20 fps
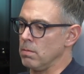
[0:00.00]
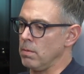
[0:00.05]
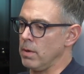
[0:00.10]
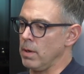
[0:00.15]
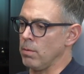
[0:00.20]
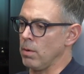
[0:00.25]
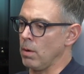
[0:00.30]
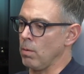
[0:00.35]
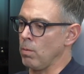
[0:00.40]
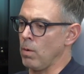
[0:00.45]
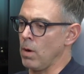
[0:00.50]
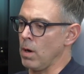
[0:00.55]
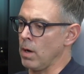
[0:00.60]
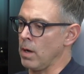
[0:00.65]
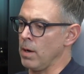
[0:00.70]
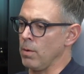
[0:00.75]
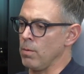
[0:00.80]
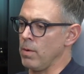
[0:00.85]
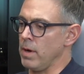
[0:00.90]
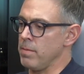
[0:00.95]
we were
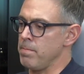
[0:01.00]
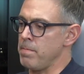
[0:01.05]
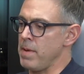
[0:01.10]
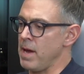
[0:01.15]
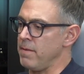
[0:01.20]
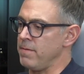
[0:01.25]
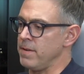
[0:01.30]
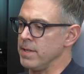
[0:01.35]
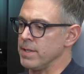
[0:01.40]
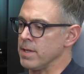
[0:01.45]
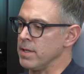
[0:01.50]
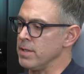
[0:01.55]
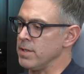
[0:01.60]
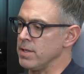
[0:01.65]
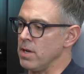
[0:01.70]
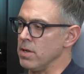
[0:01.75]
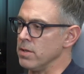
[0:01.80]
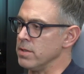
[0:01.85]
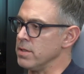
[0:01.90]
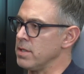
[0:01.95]
working with benefits
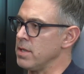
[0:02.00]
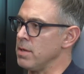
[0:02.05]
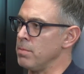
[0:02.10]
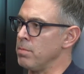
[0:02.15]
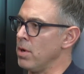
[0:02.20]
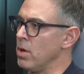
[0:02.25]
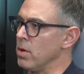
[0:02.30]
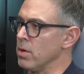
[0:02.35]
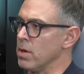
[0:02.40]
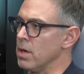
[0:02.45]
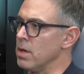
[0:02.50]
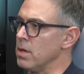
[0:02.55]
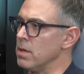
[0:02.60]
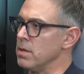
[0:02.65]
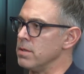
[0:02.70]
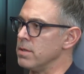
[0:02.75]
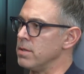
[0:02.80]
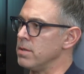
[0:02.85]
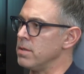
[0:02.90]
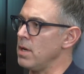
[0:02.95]
consultants and
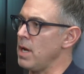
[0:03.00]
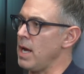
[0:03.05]
brokers,